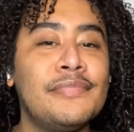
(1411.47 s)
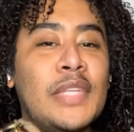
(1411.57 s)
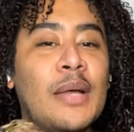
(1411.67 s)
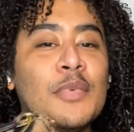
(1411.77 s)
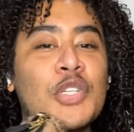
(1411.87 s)

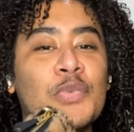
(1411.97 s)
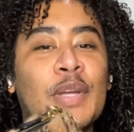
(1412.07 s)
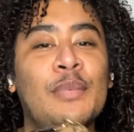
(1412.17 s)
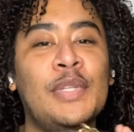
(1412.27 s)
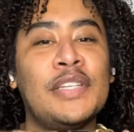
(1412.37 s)
no, I'm just
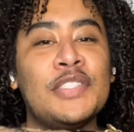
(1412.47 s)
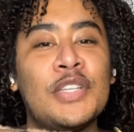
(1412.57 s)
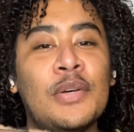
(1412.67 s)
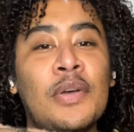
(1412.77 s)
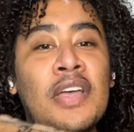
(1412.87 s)
rambling.
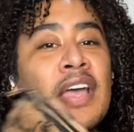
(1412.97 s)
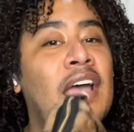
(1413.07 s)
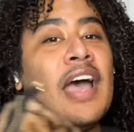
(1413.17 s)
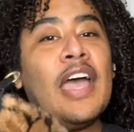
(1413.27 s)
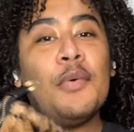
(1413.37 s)
So
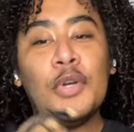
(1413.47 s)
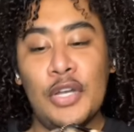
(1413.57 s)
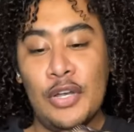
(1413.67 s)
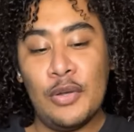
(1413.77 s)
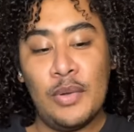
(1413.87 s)
I will
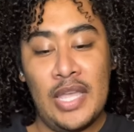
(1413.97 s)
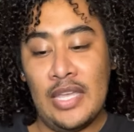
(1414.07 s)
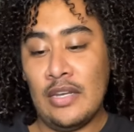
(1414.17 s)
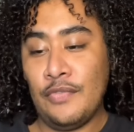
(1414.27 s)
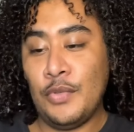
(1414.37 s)
go.
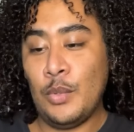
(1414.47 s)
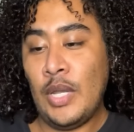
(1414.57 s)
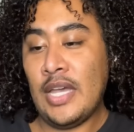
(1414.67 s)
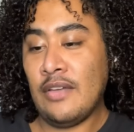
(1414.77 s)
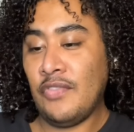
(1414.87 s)
And if you
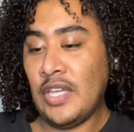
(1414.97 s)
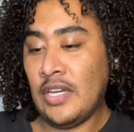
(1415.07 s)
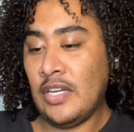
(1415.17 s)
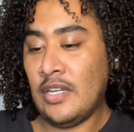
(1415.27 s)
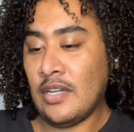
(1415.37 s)
have
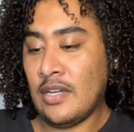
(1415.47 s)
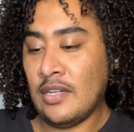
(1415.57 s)
any